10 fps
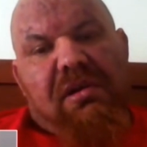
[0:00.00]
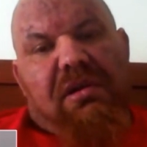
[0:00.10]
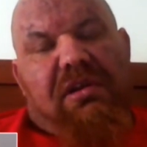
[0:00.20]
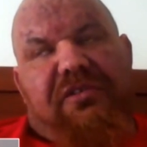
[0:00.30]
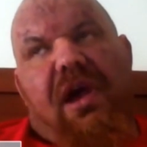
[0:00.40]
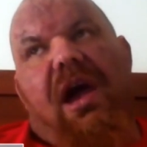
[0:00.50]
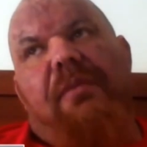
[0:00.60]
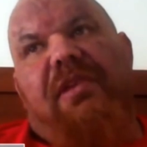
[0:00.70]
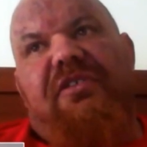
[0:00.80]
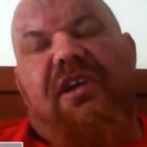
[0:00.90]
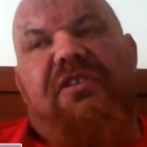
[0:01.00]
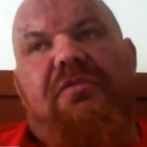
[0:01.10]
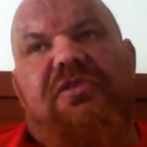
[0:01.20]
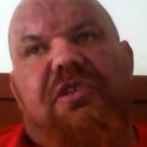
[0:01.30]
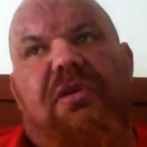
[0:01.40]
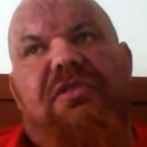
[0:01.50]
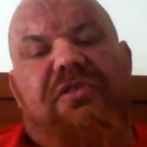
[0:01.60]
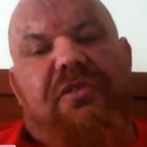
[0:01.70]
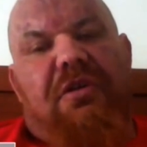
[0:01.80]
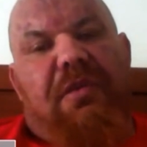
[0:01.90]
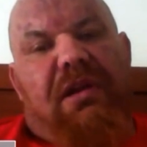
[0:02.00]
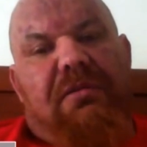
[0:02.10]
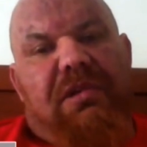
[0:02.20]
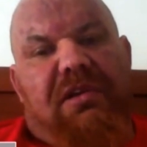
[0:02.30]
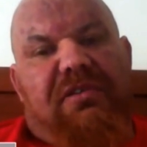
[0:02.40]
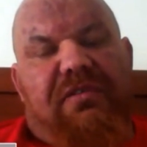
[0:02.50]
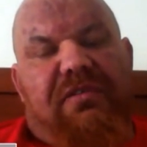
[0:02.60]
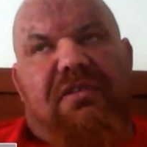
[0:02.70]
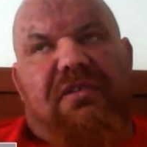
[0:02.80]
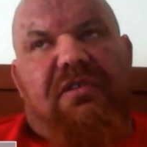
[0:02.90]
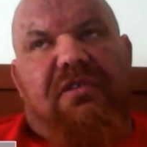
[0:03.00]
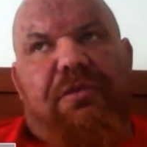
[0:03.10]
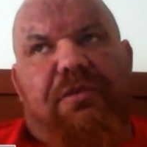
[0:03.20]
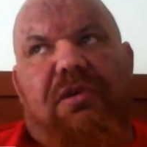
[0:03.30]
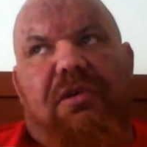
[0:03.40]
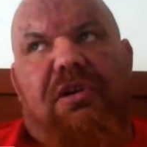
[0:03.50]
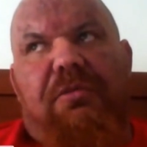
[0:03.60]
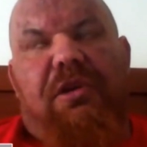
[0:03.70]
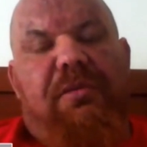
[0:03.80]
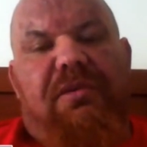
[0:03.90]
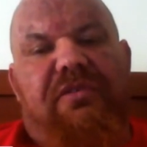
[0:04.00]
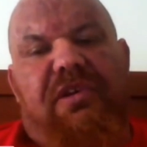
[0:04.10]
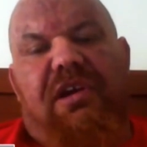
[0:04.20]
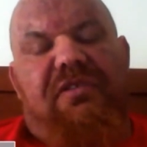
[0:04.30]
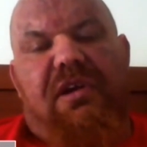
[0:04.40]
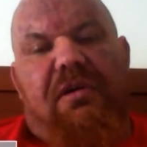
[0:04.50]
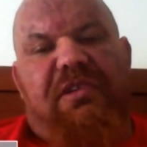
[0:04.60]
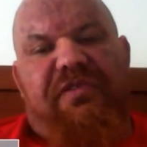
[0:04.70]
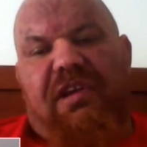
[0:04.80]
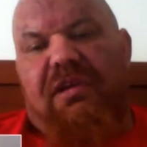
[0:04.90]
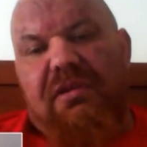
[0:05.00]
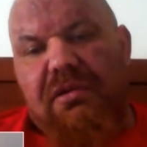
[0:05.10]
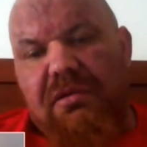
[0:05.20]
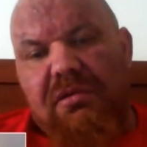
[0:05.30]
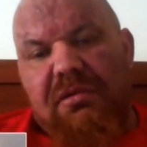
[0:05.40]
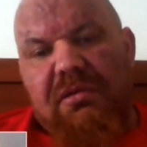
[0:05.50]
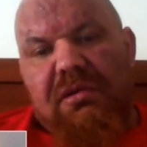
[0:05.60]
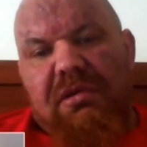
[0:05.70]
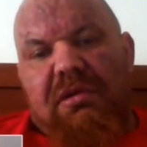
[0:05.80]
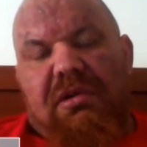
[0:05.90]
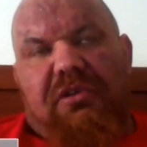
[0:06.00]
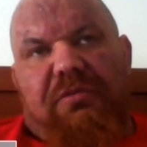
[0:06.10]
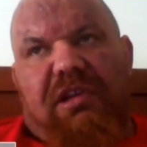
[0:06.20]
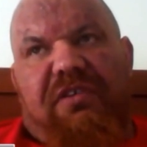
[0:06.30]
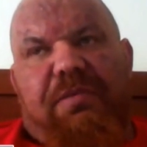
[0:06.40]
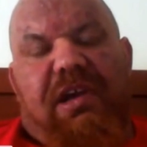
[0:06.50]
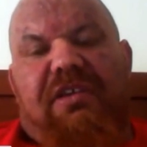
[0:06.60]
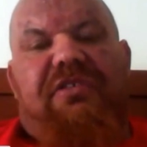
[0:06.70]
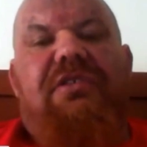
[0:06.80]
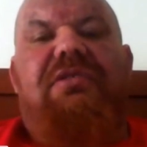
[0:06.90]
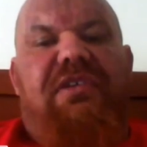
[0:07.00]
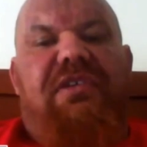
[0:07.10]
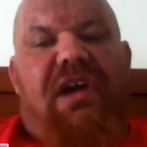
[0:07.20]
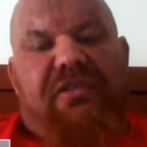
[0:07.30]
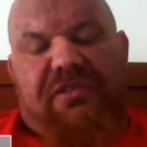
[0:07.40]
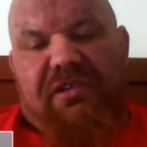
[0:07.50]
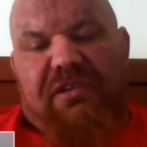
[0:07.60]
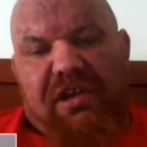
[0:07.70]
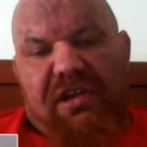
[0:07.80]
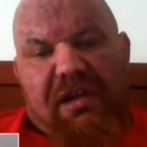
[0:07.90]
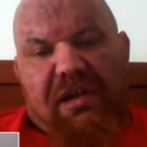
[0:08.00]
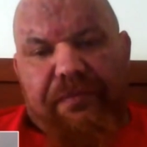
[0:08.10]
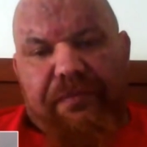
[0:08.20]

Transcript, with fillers: At the time, the intention was to go into strongman, because I thought there's no point going on the bodybuilding stage now. I'm disfigured because my left pec is still detached to this day.